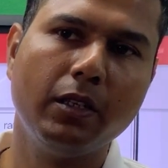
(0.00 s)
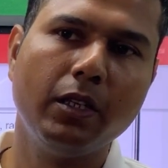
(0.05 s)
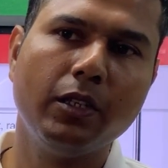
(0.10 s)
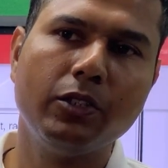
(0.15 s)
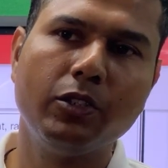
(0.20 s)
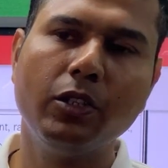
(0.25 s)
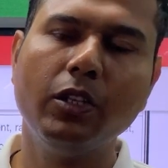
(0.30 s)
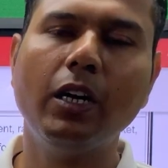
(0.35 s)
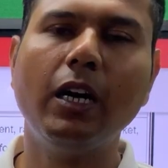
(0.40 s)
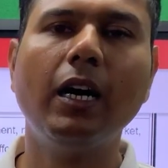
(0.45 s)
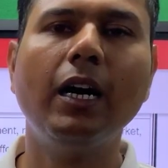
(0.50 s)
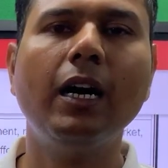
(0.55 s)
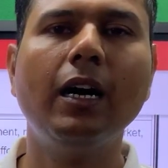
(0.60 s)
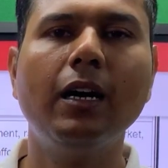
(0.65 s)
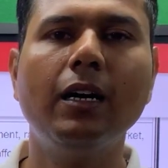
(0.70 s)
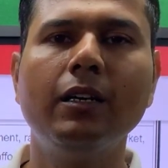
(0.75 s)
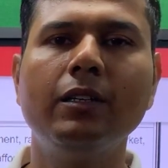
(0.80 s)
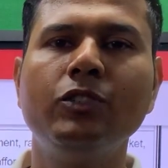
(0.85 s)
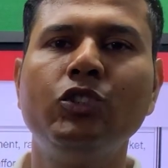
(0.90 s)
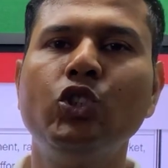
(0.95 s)
So the
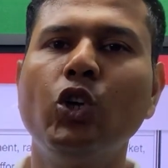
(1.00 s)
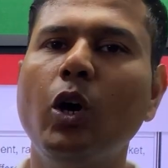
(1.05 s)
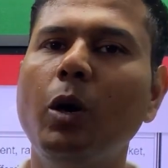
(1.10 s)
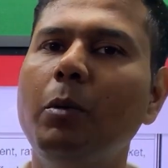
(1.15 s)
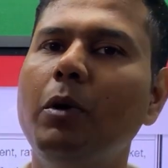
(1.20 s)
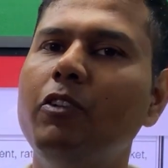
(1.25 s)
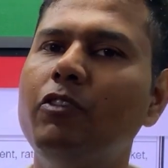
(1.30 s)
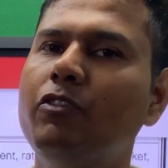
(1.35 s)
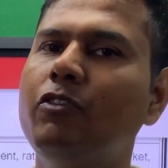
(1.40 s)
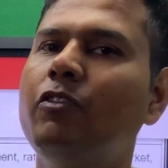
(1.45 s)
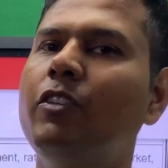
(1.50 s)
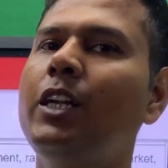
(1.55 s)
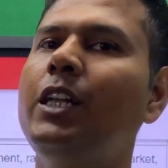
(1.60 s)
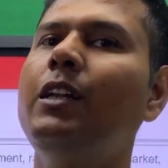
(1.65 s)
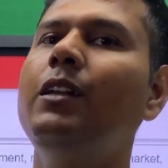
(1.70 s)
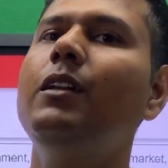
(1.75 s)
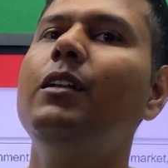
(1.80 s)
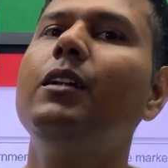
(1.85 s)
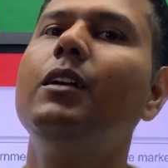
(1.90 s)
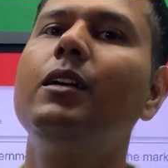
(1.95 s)
job of
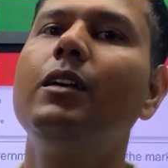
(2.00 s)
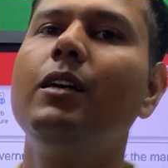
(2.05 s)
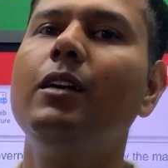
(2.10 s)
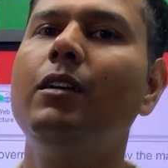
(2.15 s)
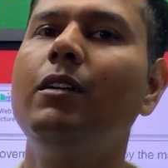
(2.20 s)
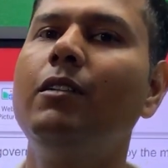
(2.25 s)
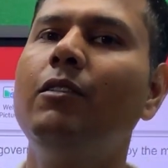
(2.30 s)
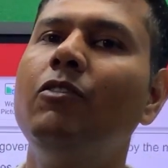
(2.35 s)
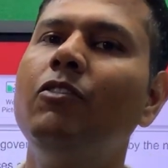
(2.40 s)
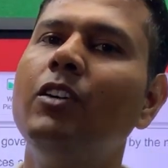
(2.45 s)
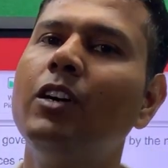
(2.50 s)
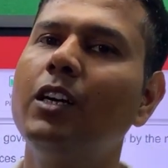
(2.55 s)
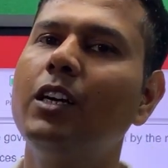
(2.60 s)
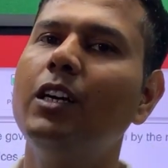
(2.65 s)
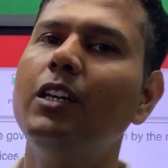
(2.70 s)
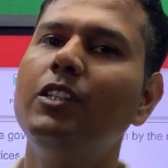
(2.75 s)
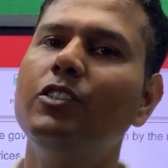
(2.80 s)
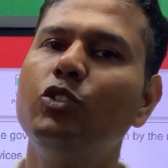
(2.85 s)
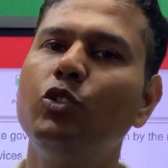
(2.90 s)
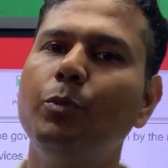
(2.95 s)
one worker
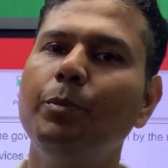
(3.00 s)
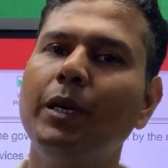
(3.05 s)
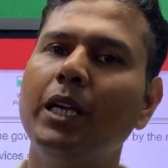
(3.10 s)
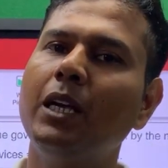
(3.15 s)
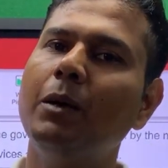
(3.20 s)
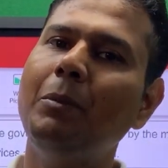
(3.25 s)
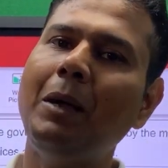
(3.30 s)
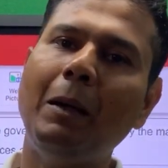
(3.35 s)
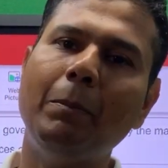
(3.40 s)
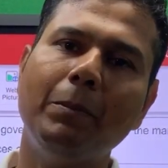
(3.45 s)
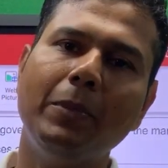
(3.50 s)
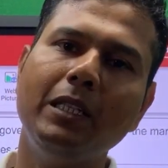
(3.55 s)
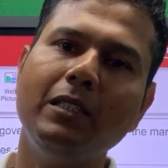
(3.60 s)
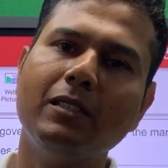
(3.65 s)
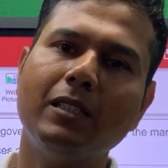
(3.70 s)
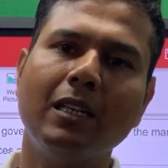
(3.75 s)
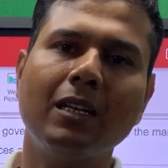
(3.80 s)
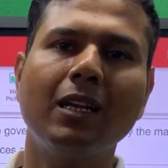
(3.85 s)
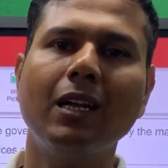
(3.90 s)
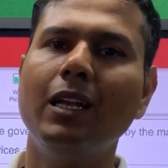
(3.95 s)
is to pick up apples
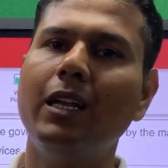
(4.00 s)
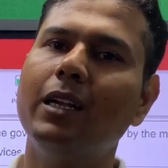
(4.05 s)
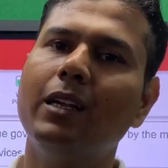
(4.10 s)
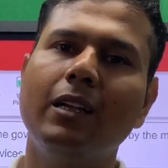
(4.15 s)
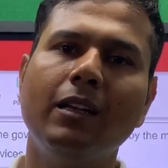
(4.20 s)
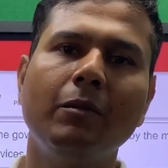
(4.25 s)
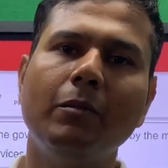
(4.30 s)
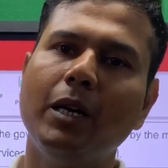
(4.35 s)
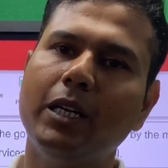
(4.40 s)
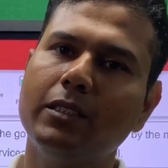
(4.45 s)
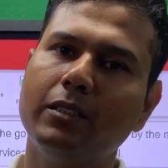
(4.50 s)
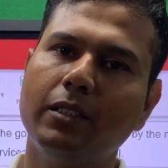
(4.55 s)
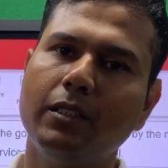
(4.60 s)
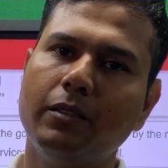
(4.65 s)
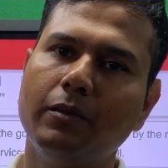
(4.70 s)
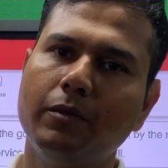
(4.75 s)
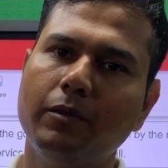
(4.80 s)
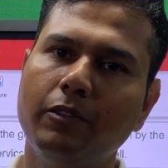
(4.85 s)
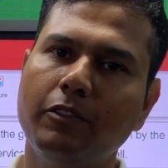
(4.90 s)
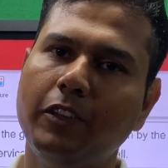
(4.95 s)
and collect in a basket.
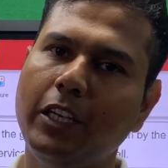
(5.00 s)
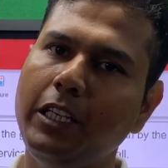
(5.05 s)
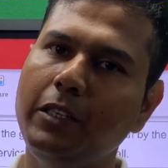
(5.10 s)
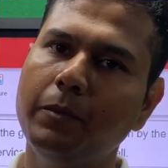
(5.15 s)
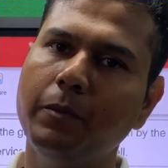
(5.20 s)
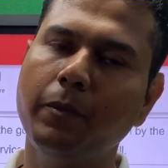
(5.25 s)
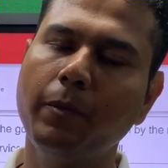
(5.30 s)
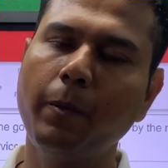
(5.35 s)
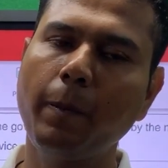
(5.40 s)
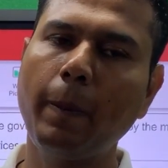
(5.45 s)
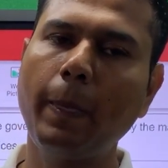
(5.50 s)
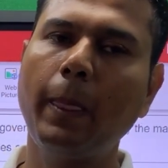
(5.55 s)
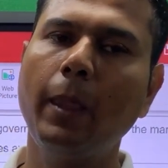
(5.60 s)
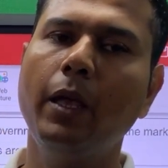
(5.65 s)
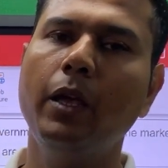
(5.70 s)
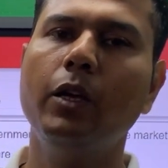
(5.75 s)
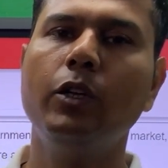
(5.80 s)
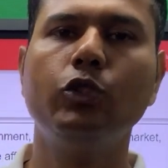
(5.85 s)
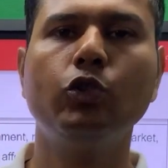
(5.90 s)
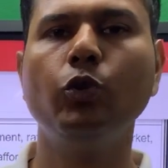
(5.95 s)
Fine.
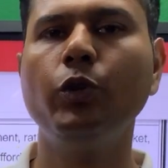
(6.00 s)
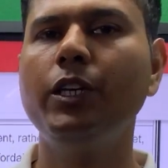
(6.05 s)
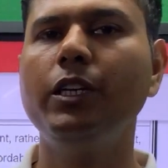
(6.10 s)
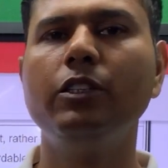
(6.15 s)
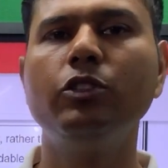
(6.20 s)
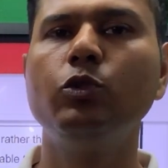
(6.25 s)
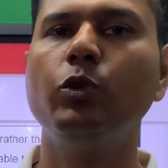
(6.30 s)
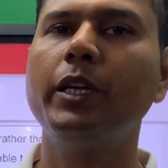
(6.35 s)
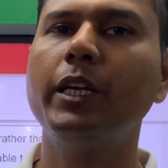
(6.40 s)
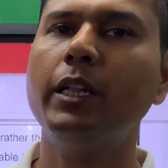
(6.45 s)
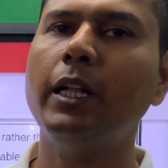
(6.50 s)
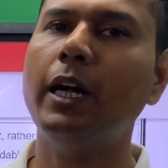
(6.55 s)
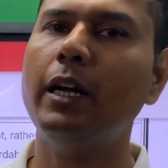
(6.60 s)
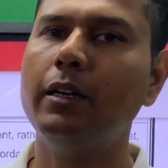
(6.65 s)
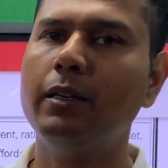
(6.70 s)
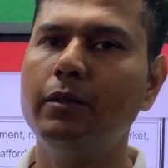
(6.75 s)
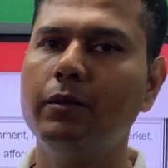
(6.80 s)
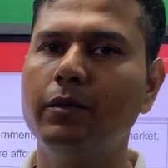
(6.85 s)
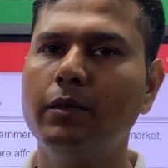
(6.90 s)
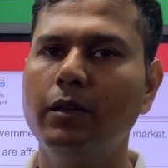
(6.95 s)
So he is doing that.
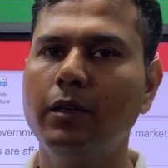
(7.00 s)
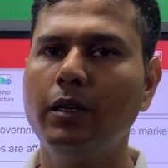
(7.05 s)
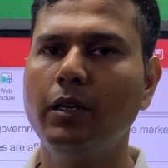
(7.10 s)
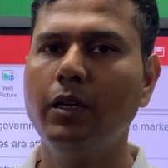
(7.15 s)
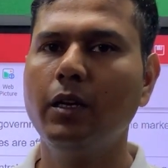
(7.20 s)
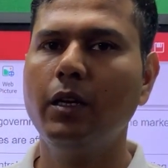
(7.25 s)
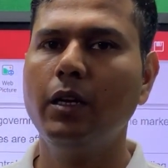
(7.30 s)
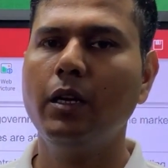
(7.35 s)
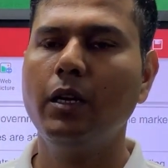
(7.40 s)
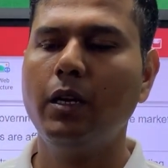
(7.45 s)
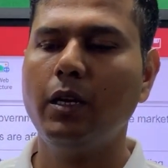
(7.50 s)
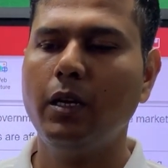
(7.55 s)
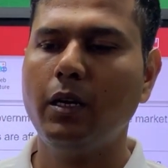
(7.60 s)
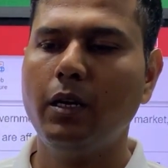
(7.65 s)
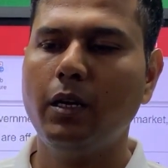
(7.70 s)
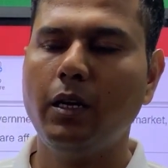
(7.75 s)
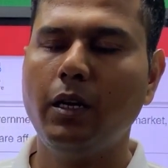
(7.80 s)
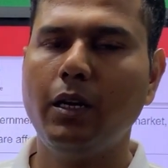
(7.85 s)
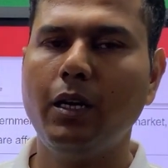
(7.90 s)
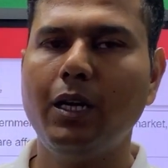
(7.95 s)

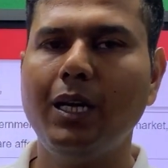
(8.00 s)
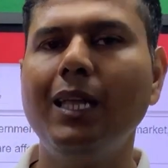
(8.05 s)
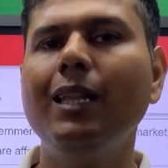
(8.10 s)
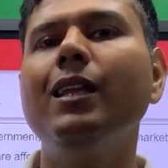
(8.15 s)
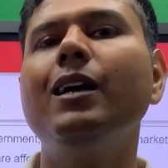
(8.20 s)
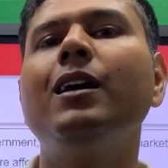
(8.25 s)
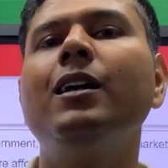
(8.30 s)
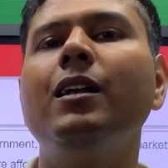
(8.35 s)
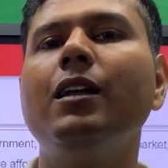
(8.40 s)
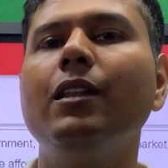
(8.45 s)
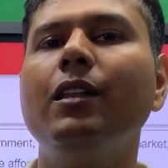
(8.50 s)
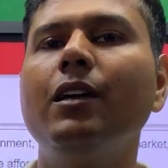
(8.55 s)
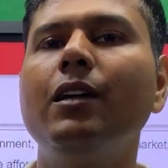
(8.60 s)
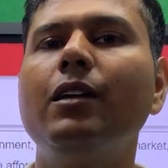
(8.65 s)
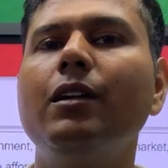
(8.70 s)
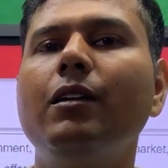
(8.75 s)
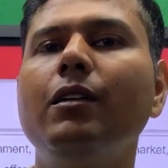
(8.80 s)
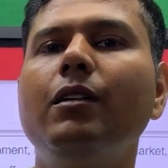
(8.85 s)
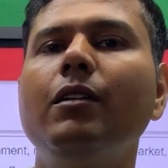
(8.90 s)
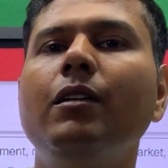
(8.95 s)
And another
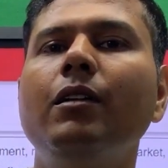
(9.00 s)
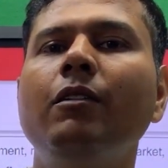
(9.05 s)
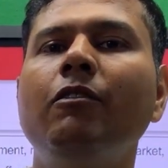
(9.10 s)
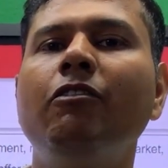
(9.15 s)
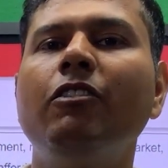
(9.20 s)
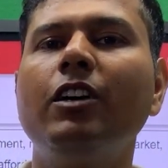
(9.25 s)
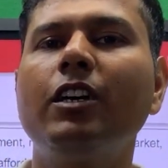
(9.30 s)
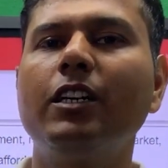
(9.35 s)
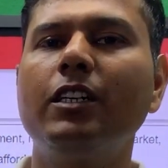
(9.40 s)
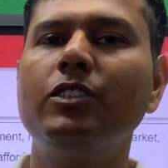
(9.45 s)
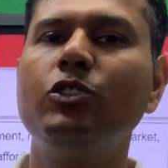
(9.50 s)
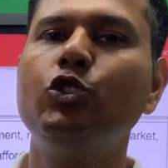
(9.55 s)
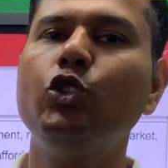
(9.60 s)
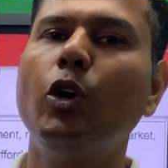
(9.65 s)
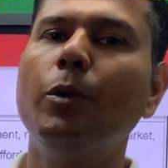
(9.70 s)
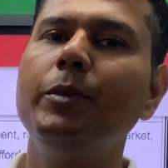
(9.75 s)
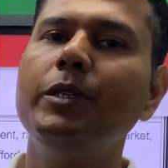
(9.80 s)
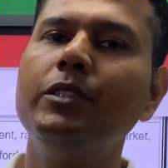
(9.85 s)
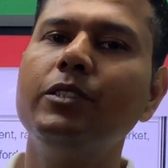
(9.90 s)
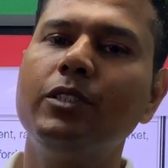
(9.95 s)
worker's
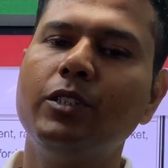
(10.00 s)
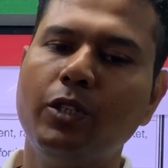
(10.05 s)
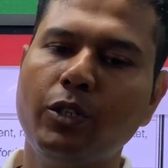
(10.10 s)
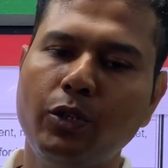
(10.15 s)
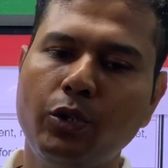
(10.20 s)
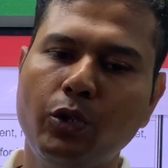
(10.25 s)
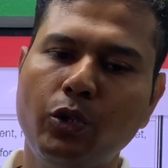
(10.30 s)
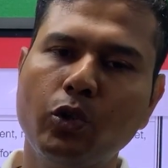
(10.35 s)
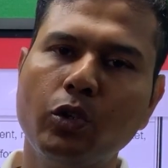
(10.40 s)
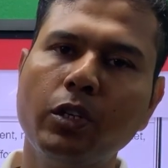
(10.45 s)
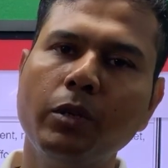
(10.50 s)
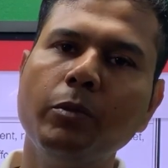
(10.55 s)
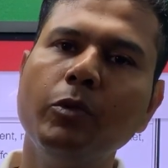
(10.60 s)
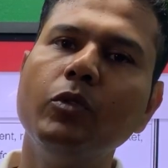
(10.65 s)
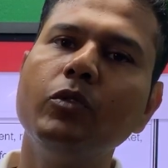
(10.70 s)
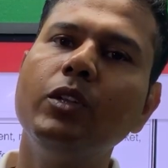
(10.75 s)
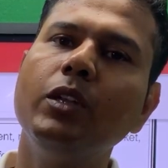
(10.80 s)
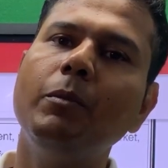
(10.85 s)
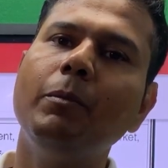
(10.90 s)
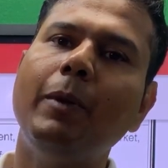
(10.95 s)
job is to
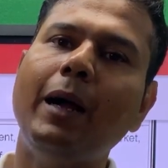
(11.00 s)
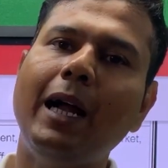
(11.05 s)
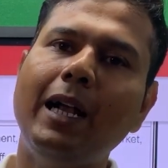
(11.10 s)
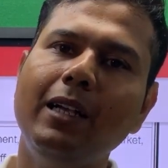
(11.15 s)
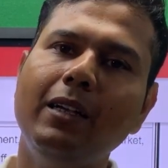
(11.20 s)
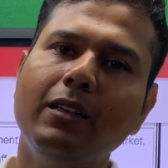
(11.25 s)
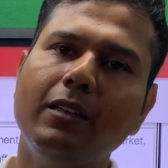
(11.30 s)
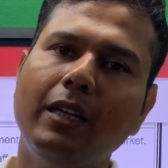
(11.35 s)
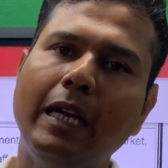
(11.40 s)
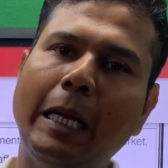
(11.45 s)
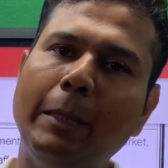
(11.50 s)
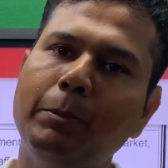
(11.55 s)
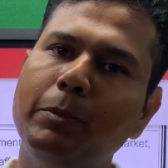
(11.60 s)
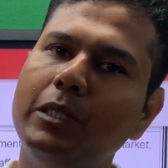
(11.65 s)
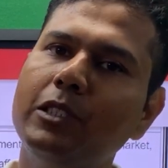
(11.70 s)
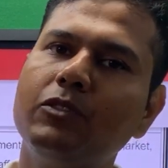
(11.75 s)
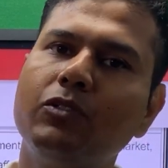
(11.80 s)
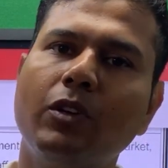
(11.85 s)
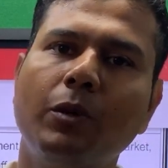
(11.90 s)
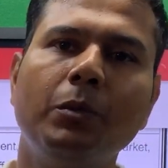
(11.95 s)
remove the bad
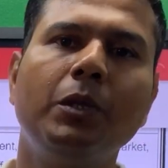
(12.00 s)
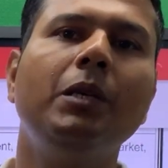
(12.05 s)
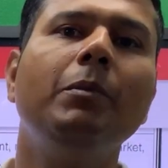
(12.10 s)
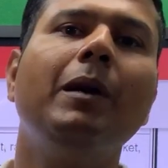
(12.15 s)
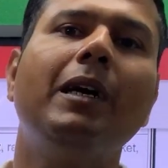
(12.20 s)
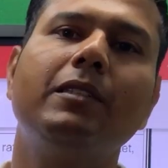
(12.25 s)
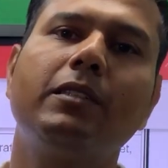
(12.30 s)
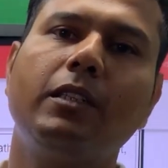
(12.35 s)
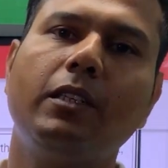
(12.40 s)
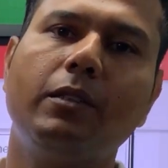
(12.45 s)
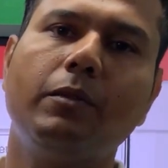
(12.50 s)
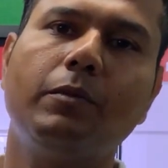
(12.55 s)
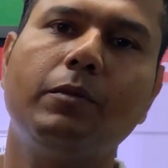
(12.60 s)
apples from the basket.